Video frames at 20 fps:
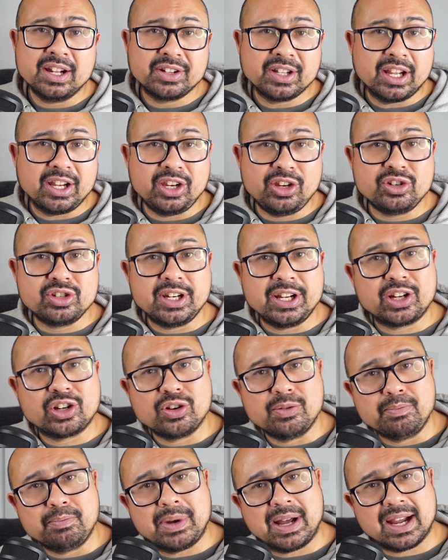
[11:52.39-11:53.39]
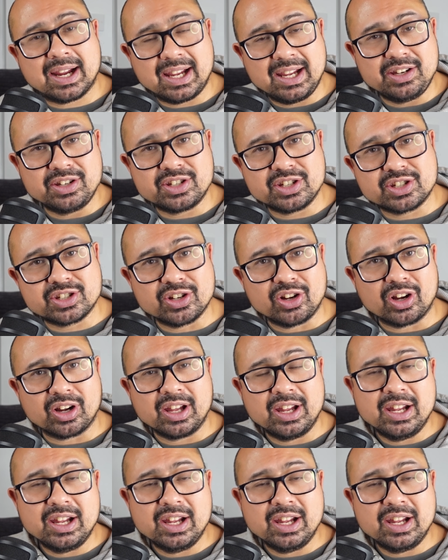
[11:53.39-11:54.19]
They usually come back into stock